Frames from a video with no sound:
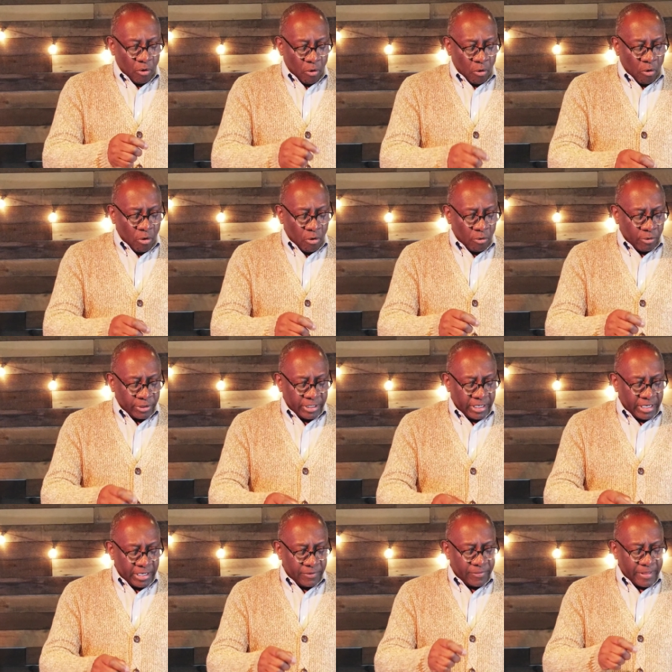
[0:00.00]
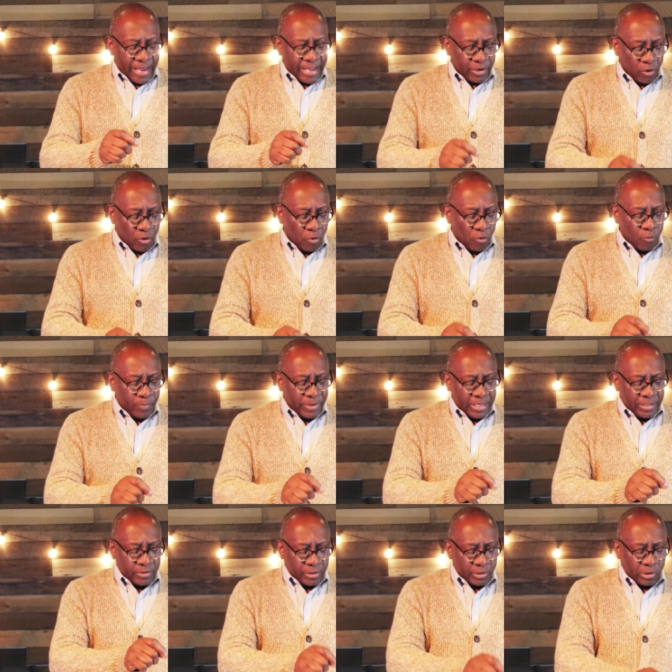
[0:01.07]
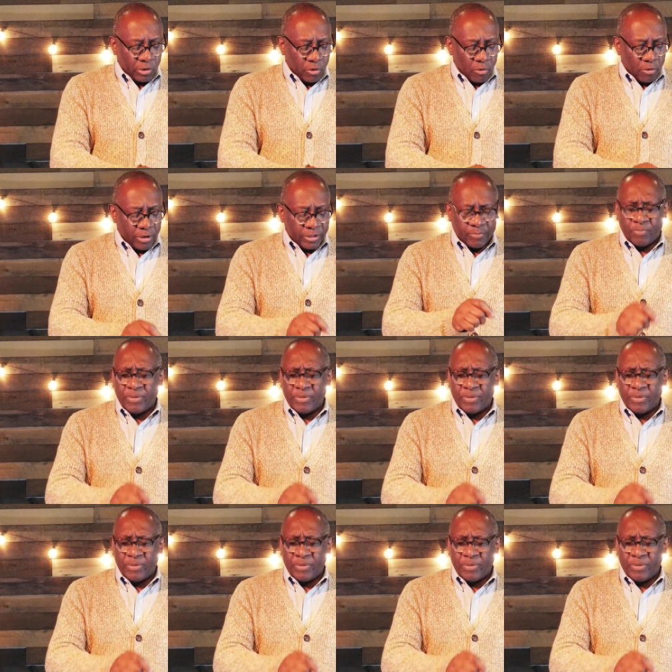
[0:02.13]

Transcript: all ye that hope in the Lord.